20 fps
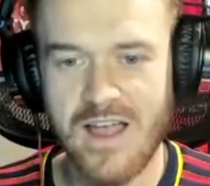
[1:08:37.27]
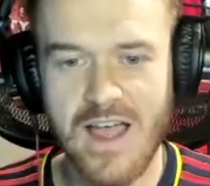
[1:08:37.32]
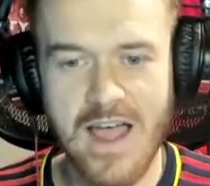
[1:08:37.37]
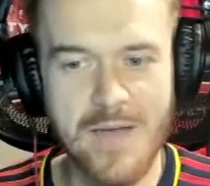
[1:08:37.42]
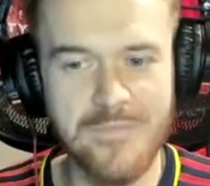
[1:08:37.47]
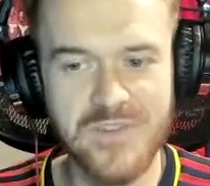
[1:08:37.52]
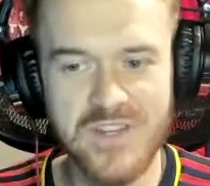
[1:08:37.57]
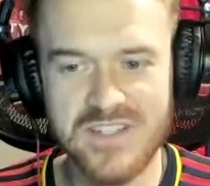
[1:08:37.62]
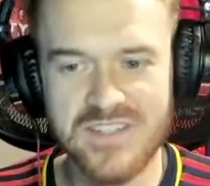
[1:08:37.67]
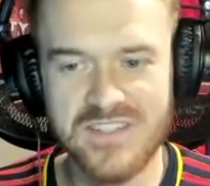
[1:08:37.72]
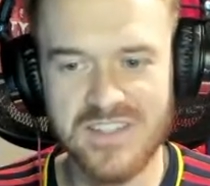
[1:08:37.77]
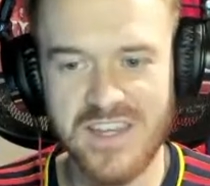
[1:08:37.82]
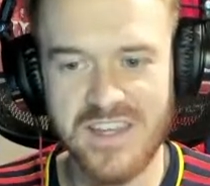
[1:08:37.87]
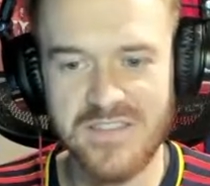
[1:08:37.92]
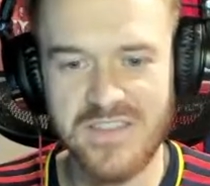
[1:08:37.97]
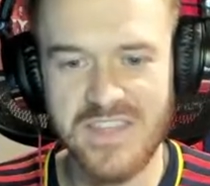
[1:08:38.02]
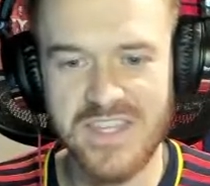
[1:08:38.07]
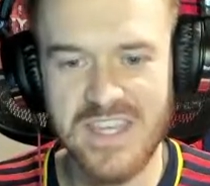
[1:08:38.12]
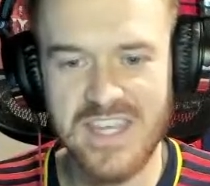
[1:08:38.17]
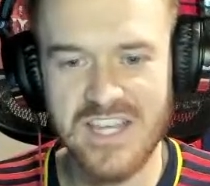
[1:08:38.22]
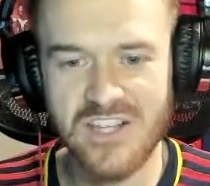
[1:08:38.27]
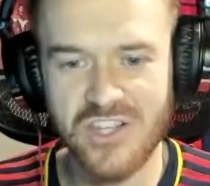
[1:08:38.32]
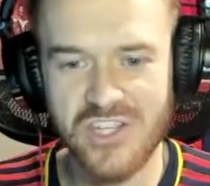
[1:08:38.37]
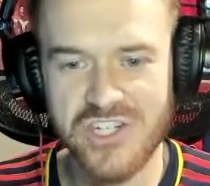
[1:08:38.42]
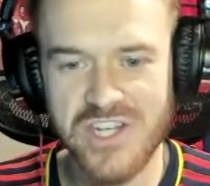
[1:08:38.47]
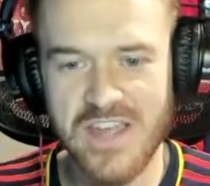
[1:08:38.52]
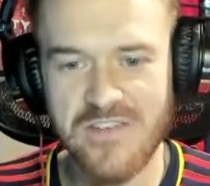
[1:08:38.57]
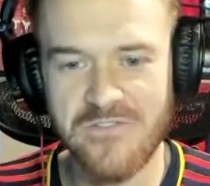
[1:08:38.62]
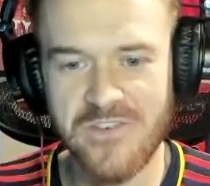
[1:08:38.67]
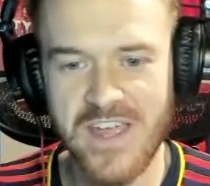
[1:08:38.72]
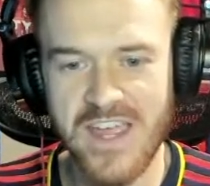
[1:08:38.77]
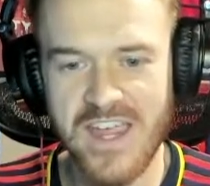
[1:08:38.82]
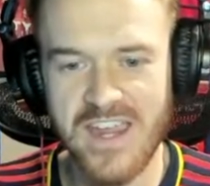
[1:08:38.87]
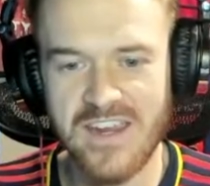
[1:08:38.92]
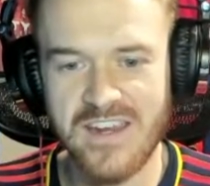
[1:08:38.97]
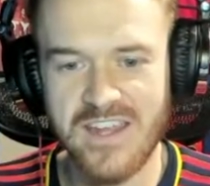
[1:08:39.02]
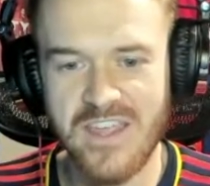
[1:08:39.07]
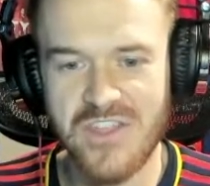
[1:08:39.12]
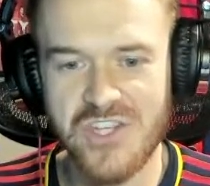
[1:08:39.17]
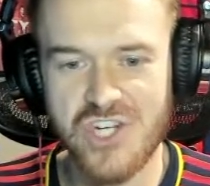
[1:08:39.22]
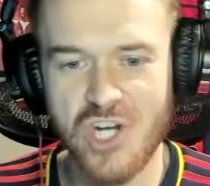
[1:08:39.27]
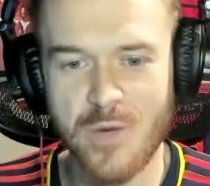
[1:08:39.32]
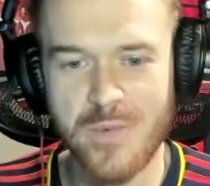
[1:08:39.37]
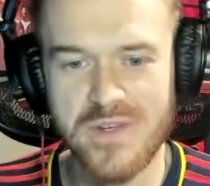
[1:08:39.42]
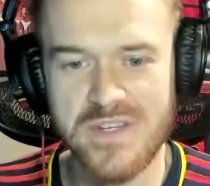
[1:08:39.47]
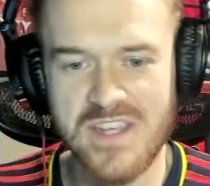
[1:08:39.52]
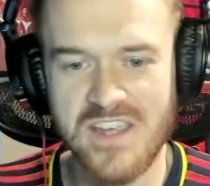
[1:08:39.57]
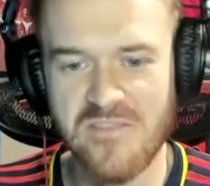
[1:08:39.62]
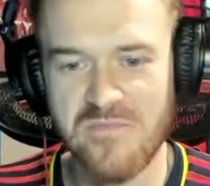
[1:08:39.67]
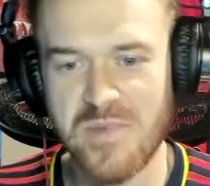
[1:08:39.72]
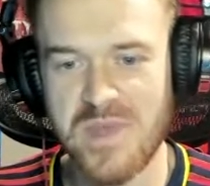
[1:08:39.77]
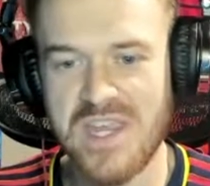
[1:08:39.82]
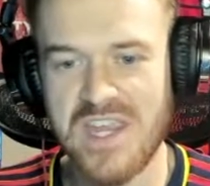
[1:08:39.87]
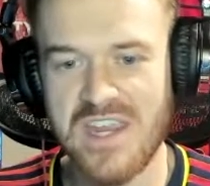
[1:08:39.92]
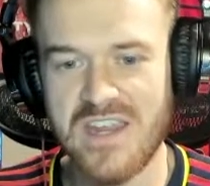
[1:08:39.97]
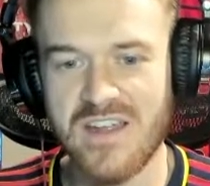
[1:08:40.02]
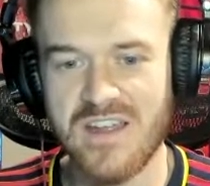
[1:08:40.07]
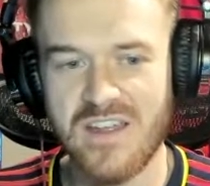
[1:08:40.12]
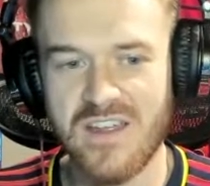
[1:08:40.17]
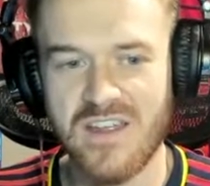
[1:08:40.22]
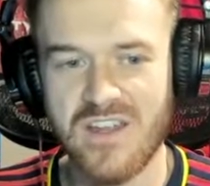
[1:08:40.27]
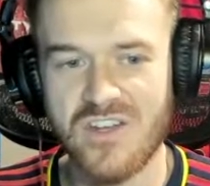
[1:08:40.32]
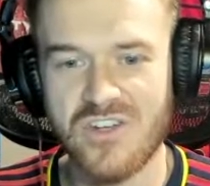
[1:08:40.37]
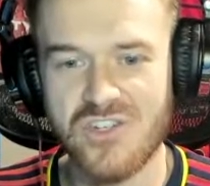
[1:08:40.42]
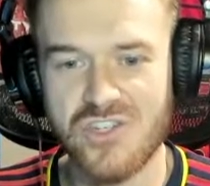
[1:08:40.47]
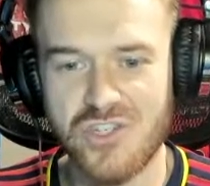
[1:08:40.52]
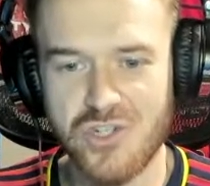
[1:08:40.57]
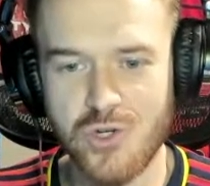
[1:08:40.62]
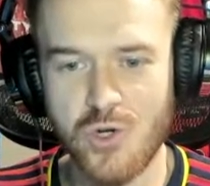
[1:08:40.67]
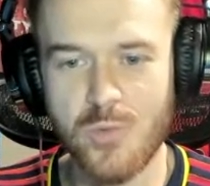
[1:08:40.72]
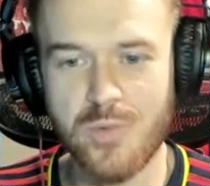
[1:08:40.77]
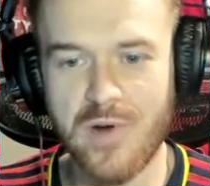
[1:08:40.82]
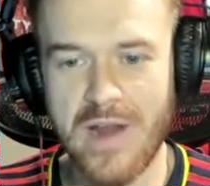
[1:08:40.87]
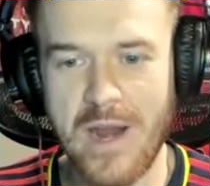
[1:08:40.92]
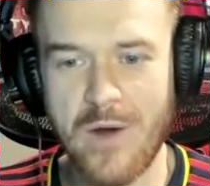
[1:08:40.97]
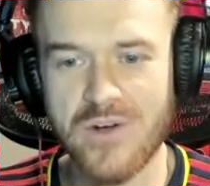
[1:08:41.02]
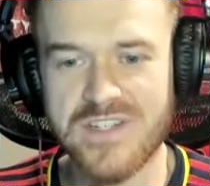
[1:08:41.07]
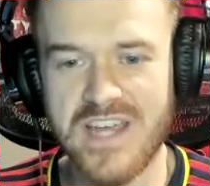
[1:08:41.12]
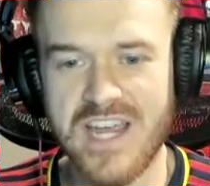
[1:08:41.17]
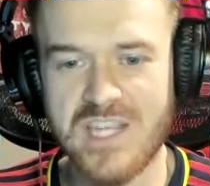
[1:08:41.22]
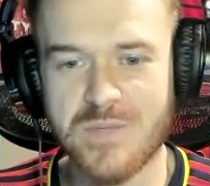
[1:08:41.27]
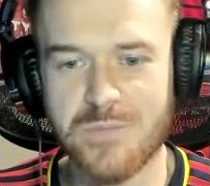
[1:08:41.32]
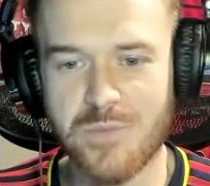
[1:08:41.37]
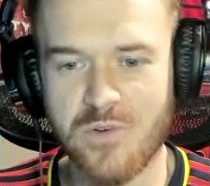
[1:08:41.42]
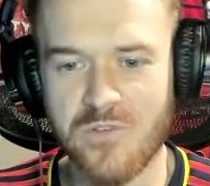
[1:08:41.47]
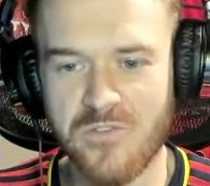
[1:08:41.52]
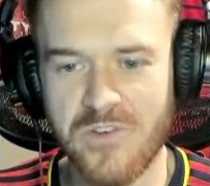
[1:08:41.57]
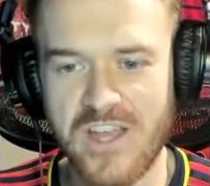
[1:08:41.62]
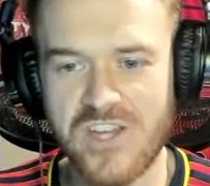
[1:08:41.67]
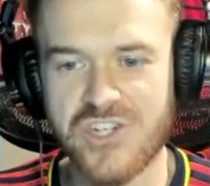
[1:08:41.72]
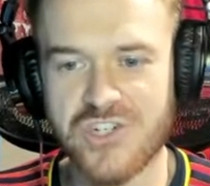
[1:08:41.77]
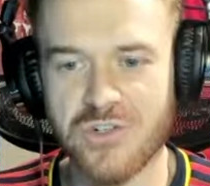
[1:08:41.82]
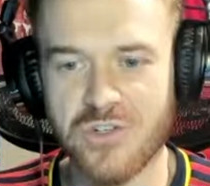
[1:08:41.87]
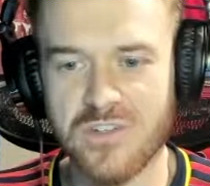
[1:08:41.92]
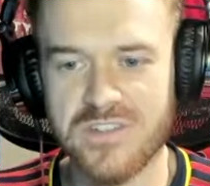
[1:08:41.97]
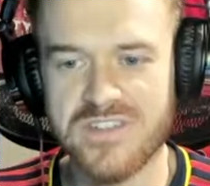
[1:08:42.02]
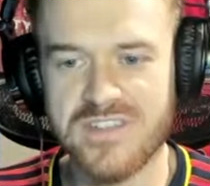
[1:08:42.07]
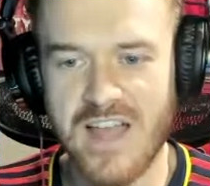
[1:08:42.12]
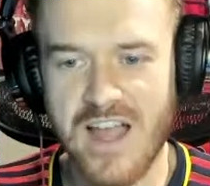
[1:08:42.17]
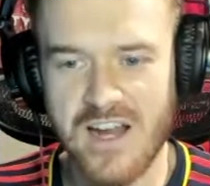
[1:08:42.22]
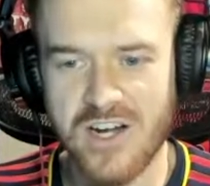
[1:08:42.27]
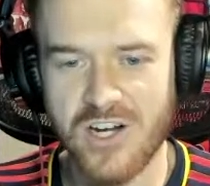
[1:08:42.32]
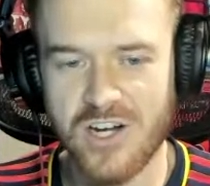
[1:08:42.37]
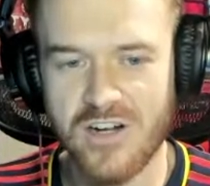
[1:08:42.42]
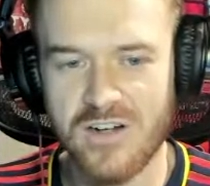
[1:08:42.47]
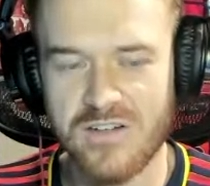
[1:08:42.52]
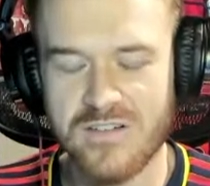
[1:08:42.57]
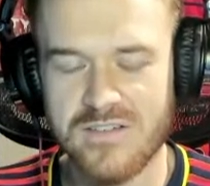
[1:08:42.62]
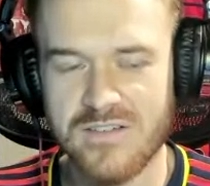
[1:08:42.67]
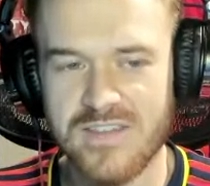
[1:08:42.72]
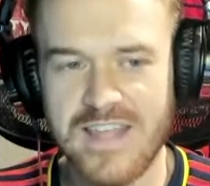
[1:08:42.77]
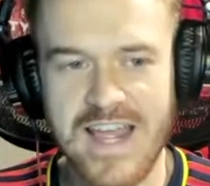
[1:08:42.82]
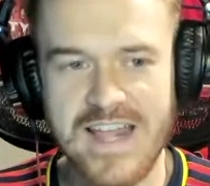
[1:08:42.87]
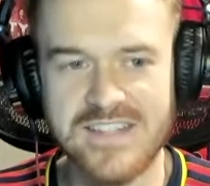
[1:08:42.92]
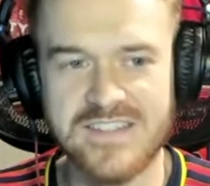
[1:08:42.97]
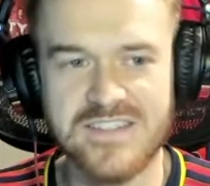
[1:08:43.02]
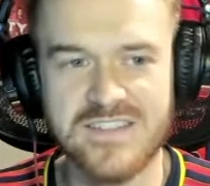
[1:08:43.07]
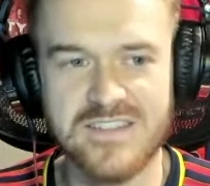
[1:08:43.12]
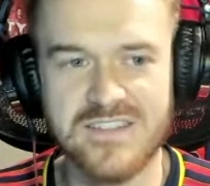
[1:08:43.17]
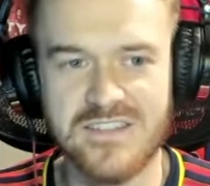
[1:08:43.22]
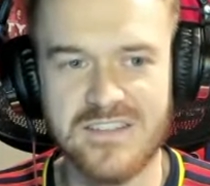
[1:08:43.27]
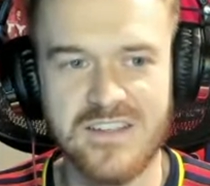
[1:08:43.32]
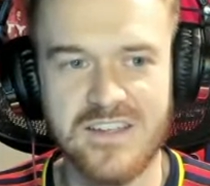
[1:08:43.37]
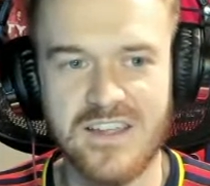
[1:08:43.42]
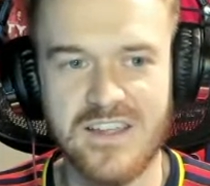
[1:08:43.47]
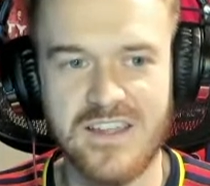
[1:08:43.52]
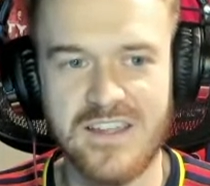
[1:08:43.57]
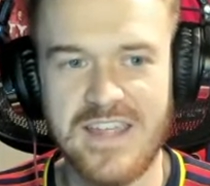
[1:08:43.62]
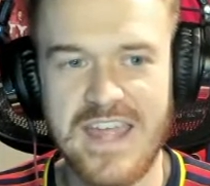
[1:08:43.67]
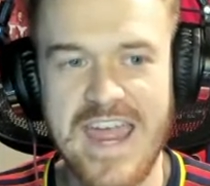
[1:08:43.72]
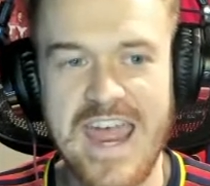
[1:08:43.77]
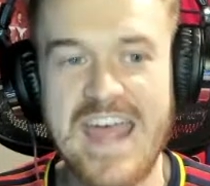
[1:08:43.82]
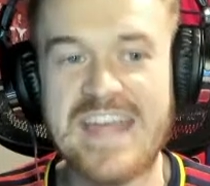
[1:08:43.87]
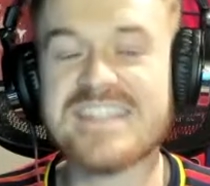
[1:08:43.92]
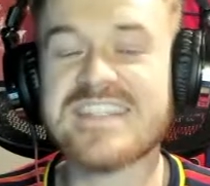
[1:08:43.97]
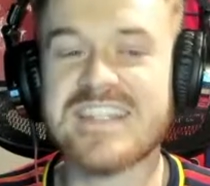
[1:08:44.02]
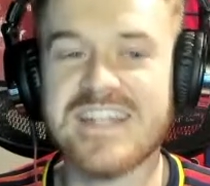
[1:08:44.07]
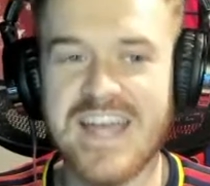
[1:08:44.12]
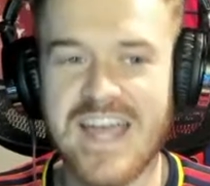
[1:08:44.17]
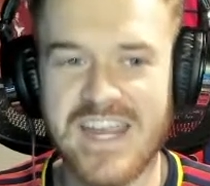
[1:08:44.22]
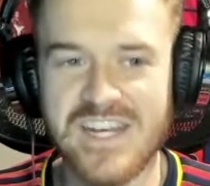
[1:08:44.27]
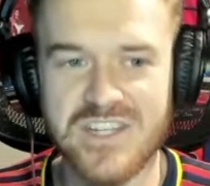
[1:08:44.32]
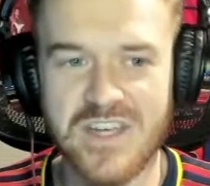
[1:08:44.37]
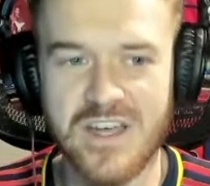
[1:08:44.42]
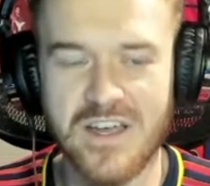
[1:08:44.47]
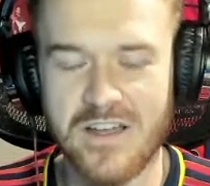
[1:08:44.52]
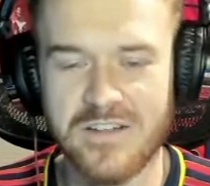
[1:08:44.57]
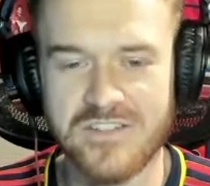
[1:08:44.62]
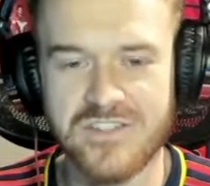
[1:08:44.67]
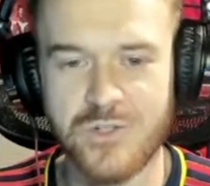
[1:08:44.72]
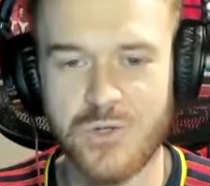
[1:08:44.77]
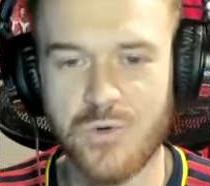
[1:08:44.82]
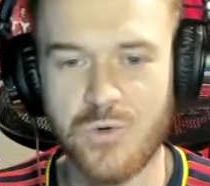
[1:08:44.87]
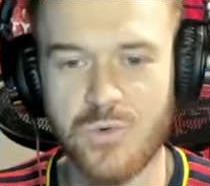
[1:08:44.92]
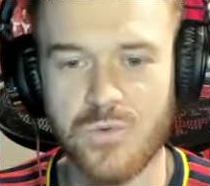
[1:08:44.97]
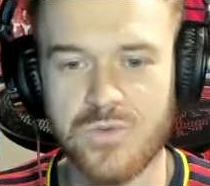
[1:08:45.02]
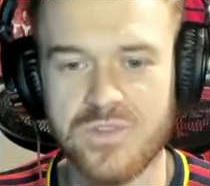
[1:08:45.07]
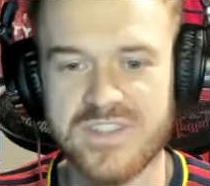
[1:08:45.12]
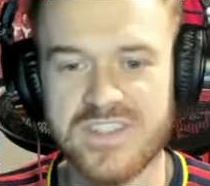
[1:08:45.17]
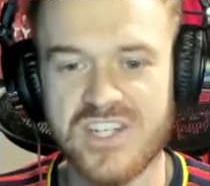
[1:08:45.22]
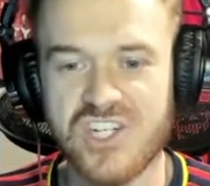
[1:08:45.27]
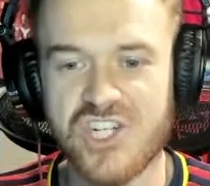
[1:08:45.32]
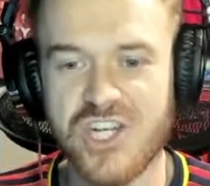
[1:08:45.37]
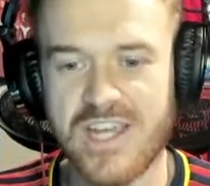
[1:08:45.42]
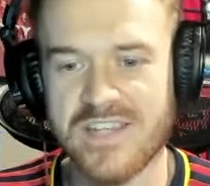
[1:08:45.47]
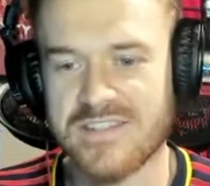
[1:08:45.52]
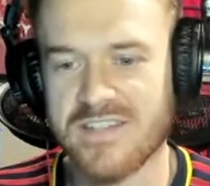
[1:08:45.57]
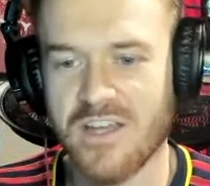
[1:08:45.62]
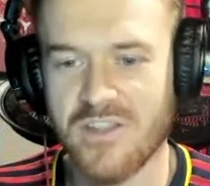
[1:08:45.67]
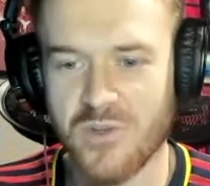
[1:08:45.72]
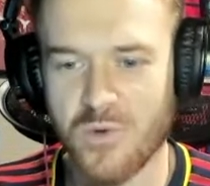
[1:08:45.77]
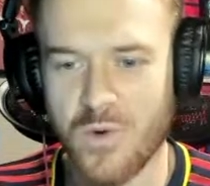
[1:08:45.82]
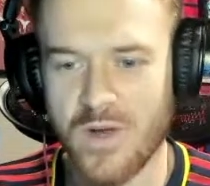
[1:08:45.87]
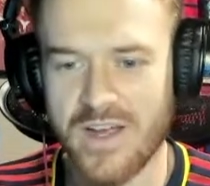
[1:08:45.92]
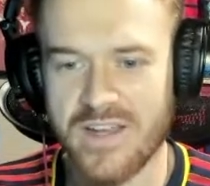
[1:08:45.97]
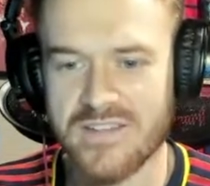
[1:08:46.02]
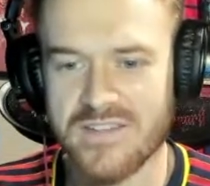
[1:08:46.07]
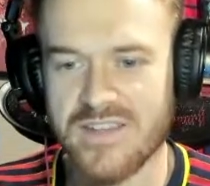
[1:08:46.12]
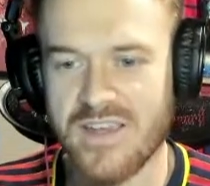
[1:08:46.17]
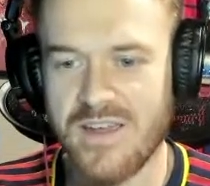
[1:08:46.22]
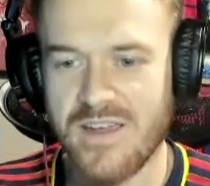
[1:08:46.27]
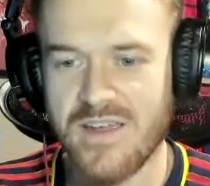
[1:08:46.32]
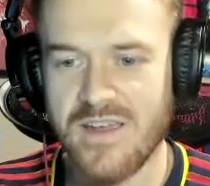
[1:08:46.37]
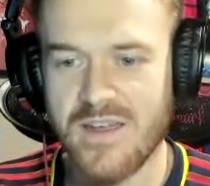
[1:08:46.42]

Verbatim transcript: Obviously, the English FA and the German DFB do prioritize professional soccer. That's asinine to, to suggest otherwise.